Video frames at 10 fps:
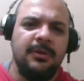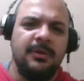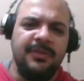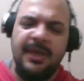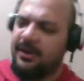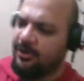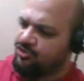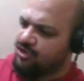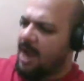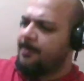They are
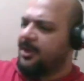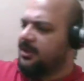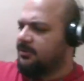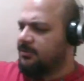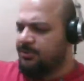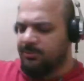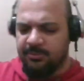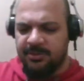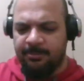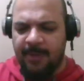dropping
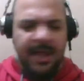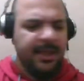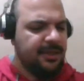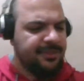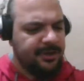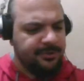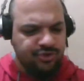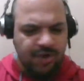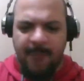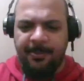the Maya, they're
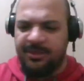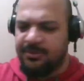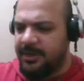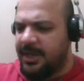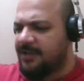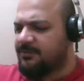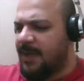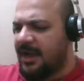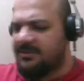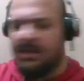dropping 3ds
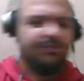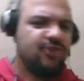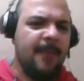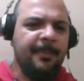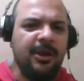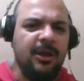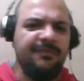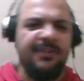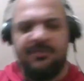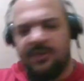Max, they're dropping all of
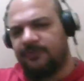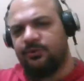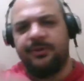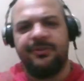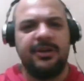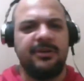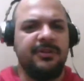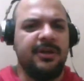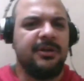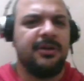these software.
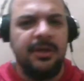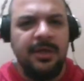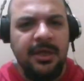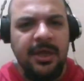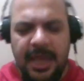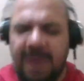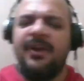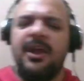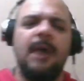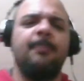They're
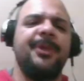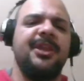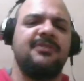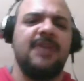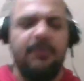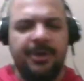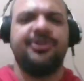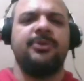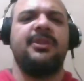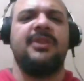even companies now are
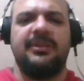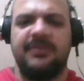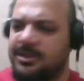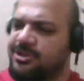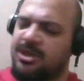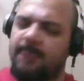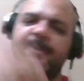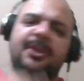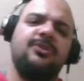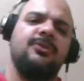doing that. They're
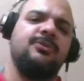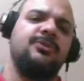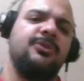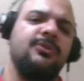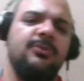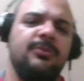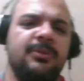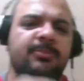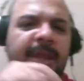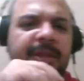jumping to do
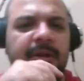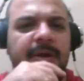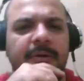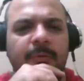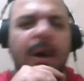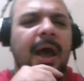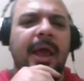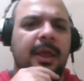Blender. Why?